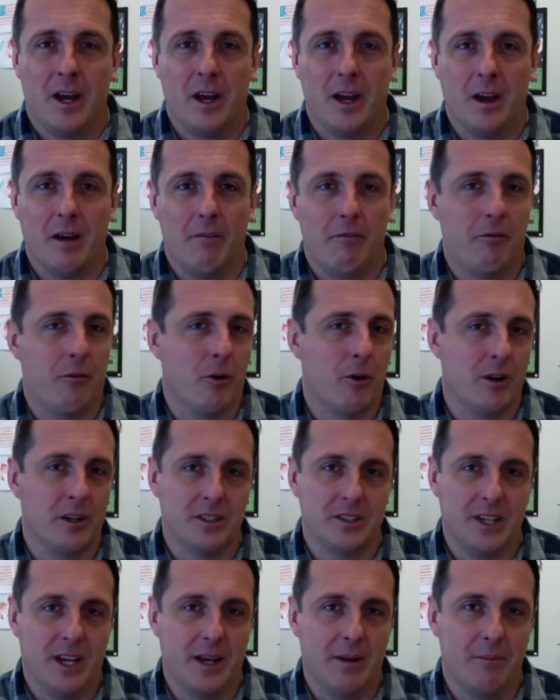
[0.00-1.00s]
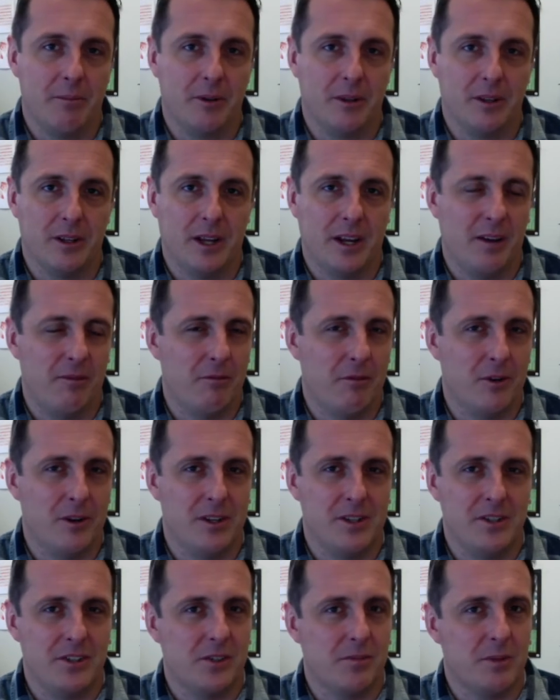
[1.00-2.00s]
For example, every
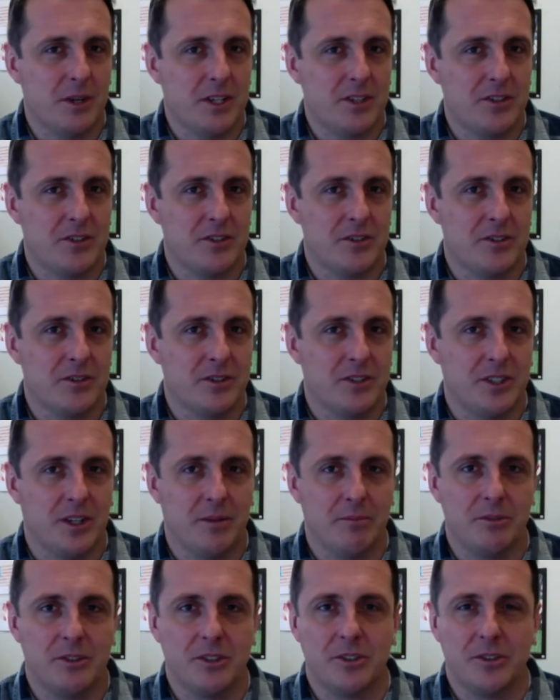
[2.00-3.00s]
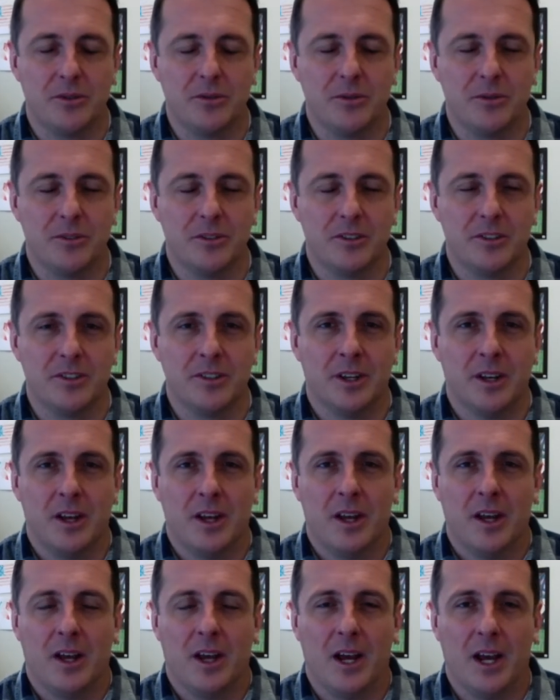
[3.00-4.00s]
semester some students
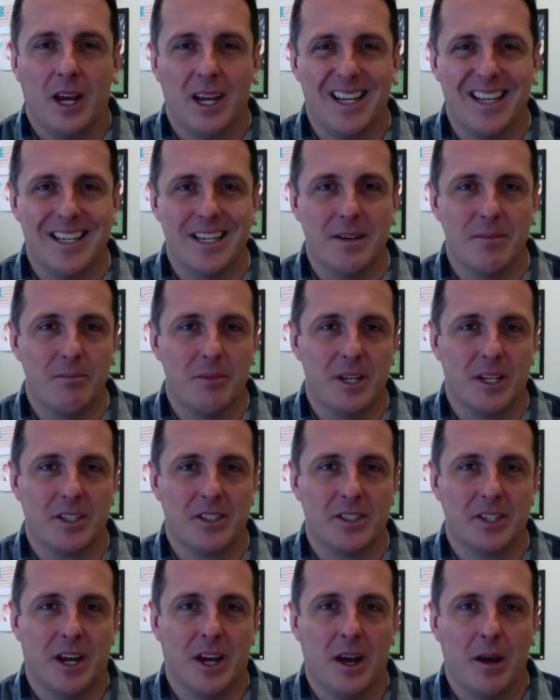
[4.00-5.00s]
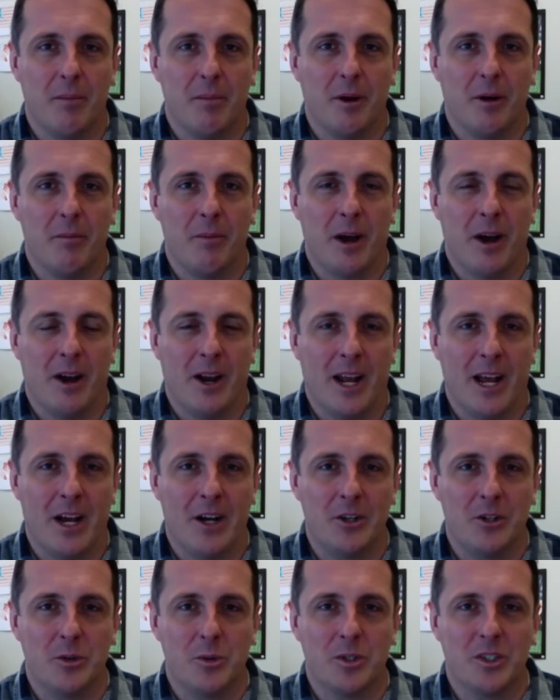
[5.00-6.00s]
get mixed up about how
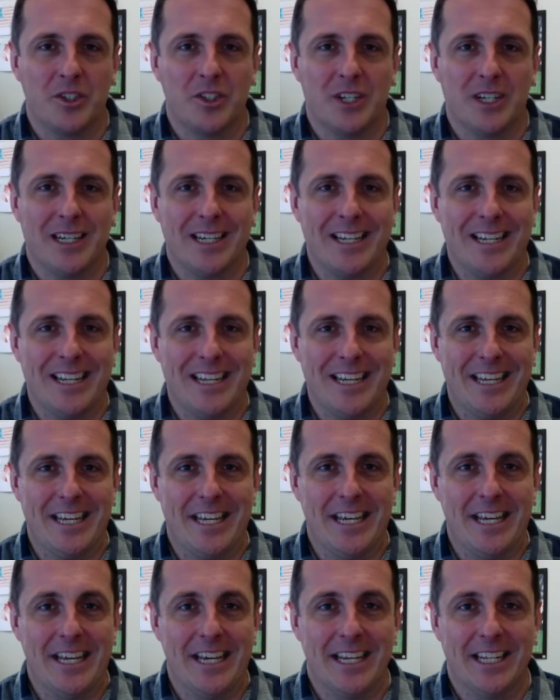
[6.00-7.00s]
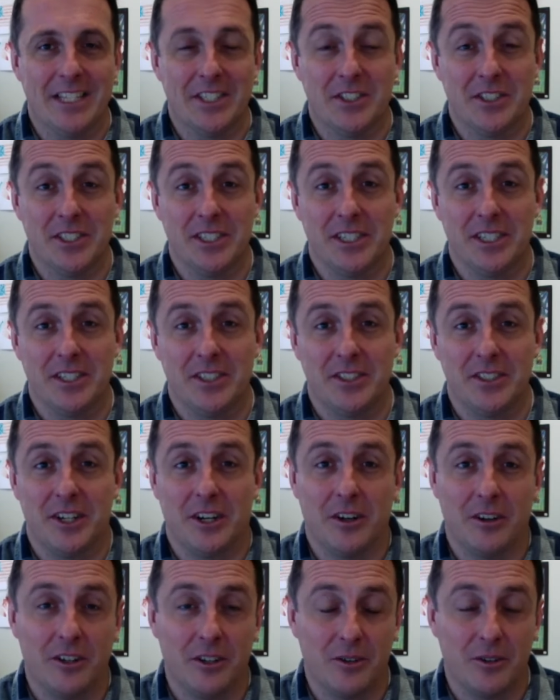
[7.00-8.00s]
to assign E and Z
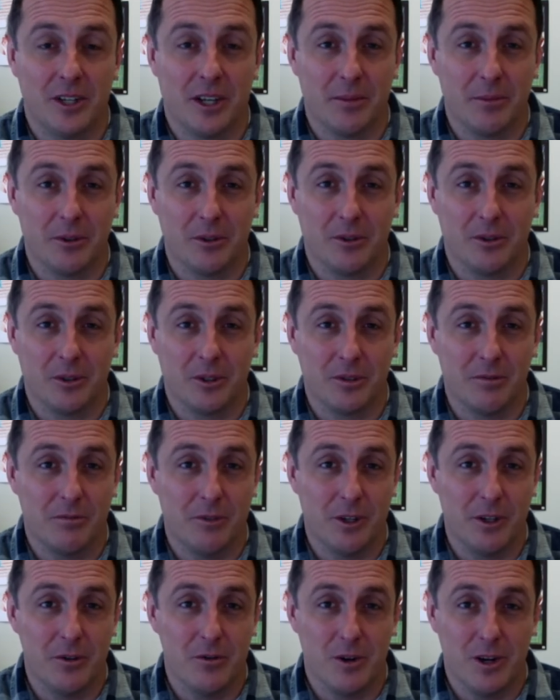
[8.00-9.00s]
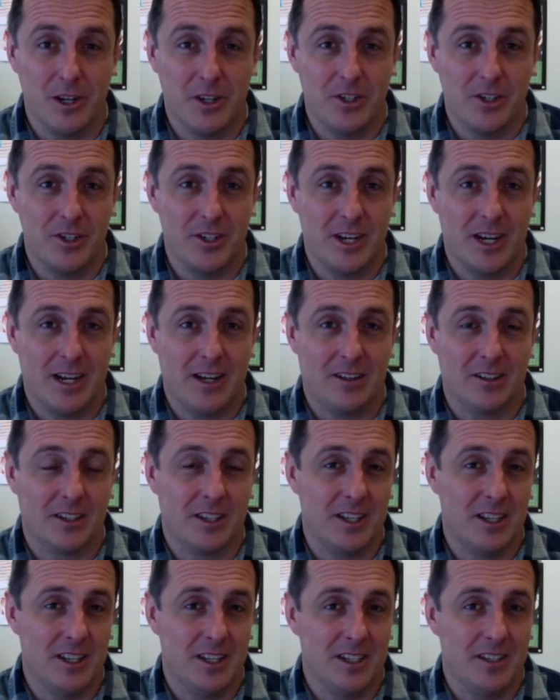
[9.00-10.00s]
stereochemical configuration to
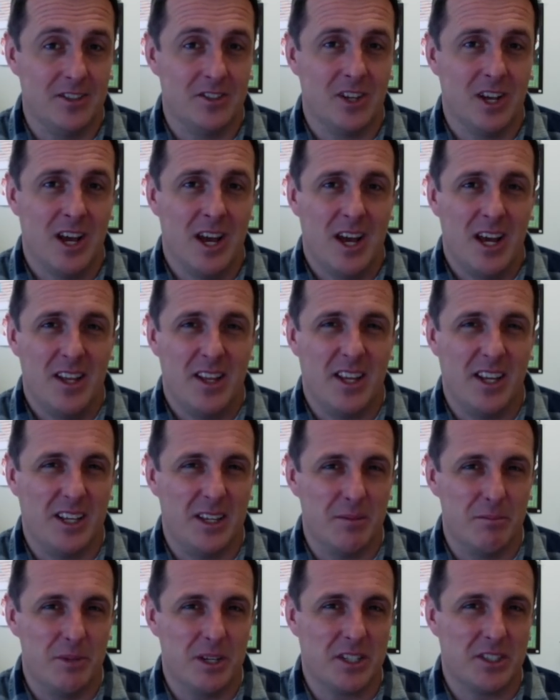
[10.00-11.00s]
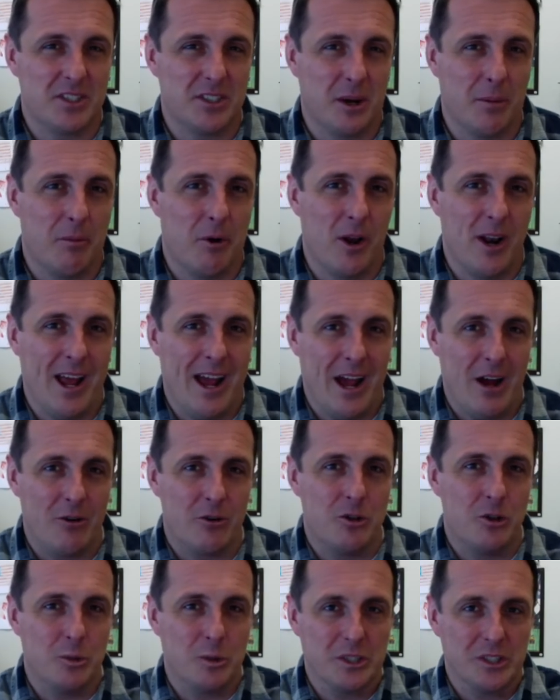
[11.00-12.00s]
alkenes. They get mixed up on how
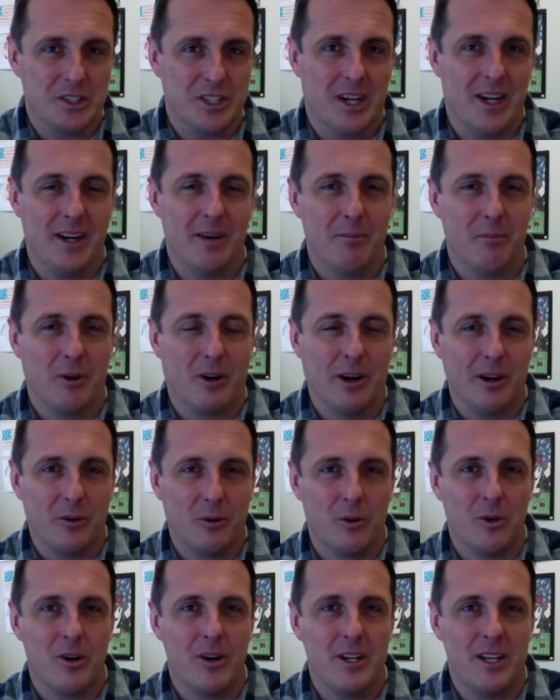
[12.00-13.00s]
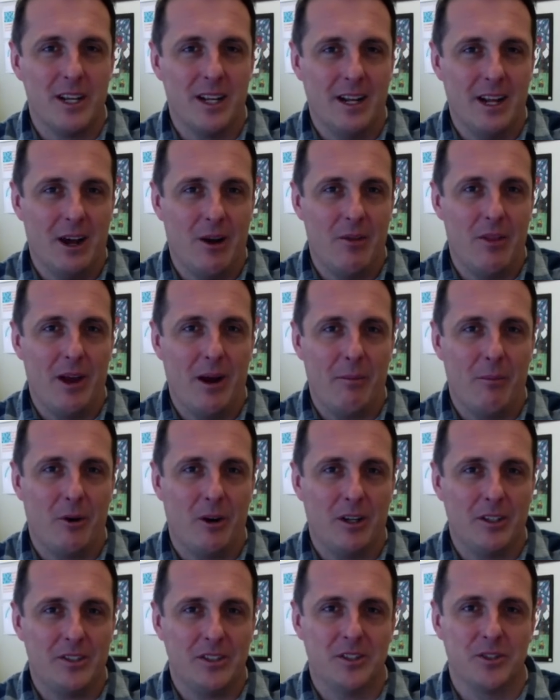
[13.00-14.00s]
to assign priority and how that
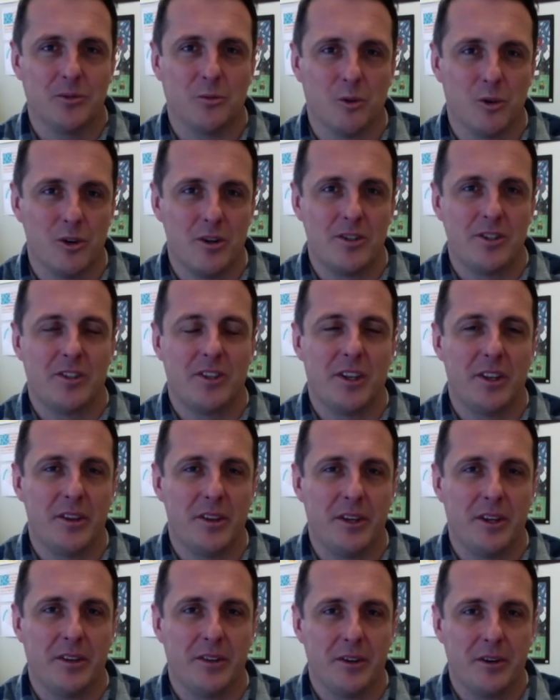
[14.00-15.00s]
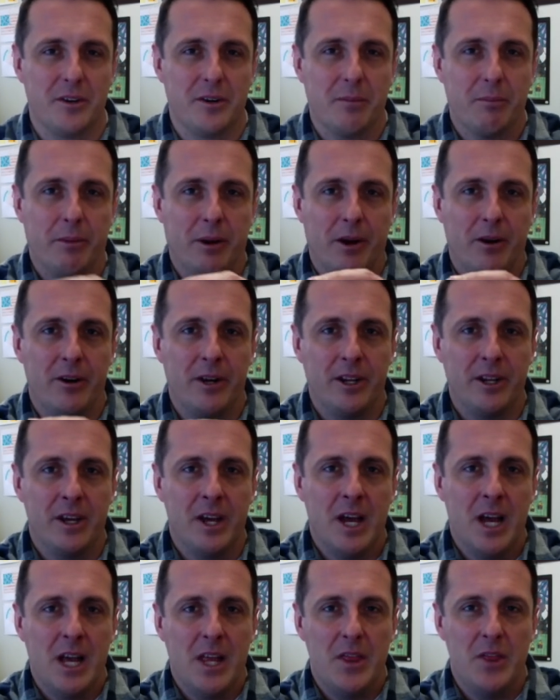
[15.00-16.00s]
process works. They think they're comparing
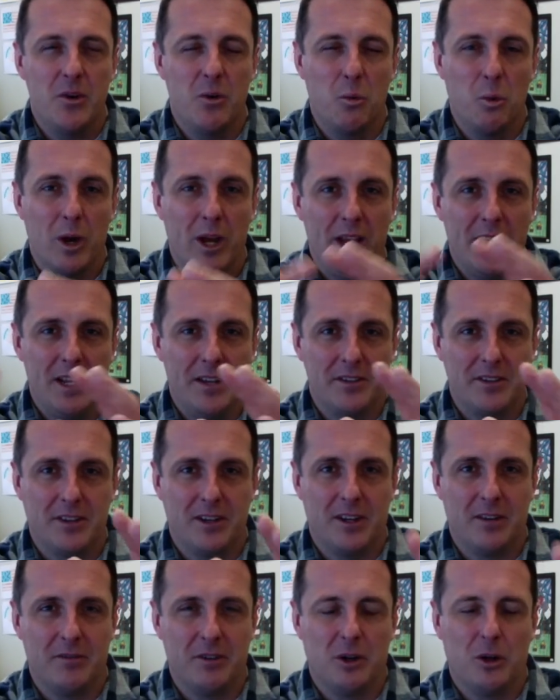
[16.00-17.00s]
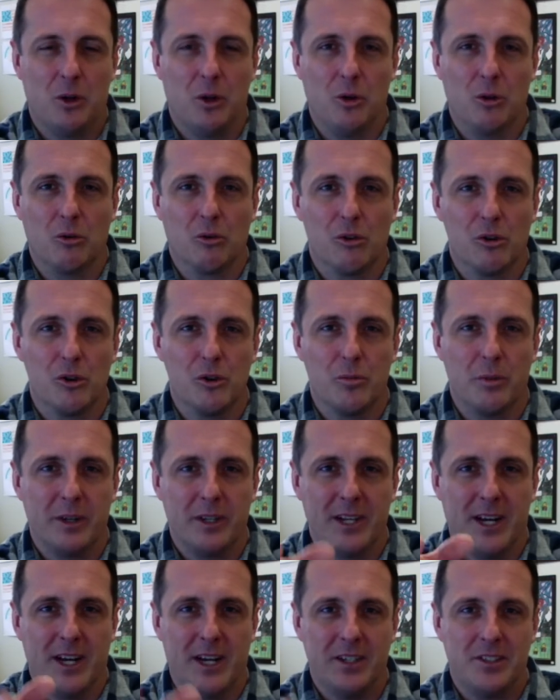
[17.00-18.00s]
the weight of a whole group
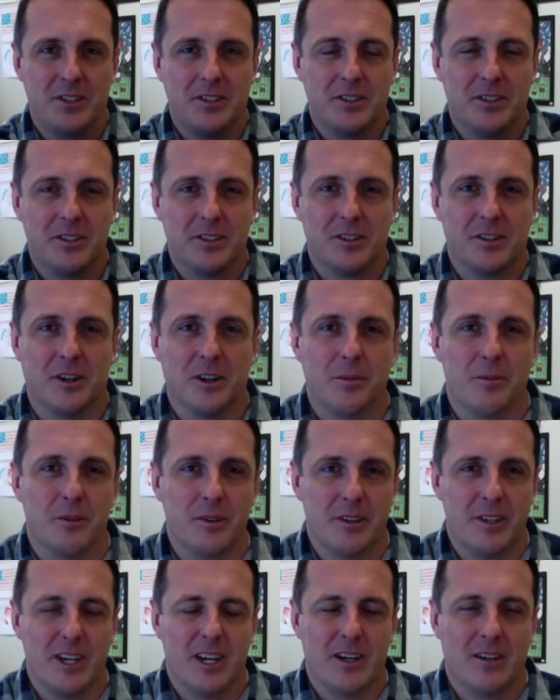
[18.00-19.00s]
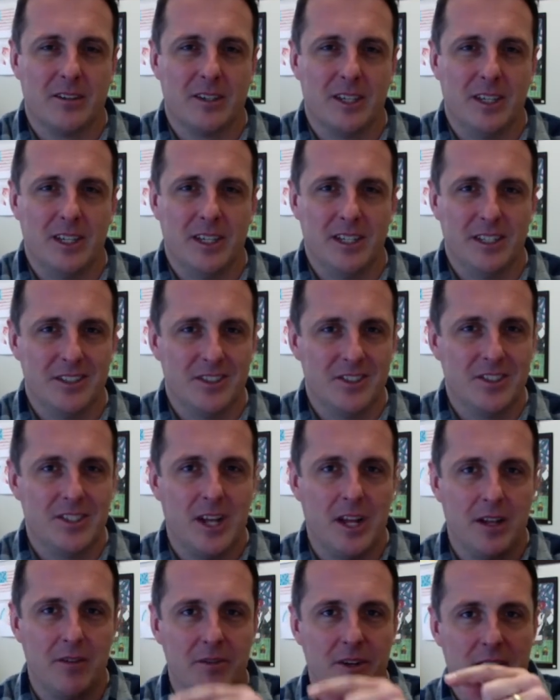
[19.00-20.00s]
attached to the carbon of the alkene
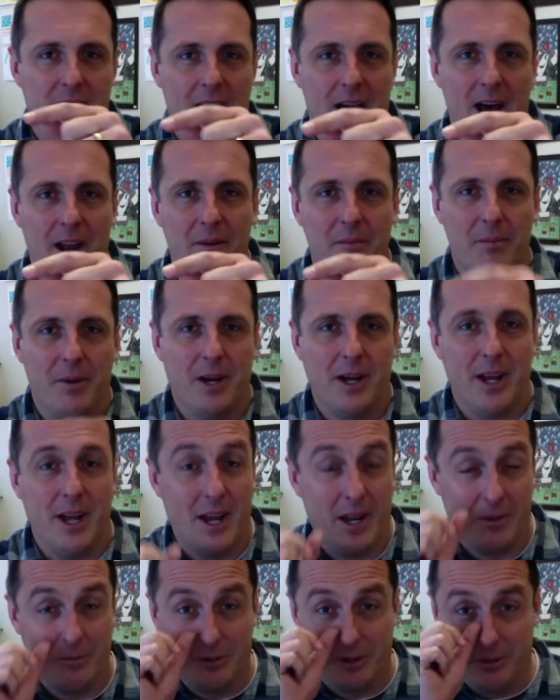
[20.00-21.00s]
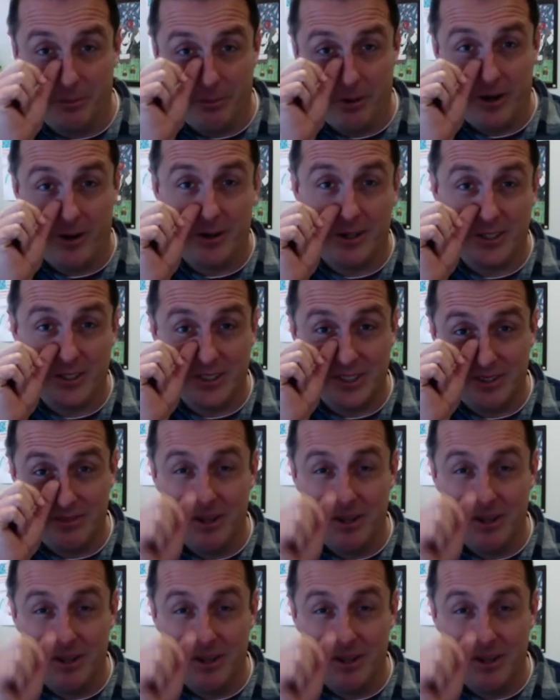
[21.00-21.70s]
instead of an atom by atom comparison.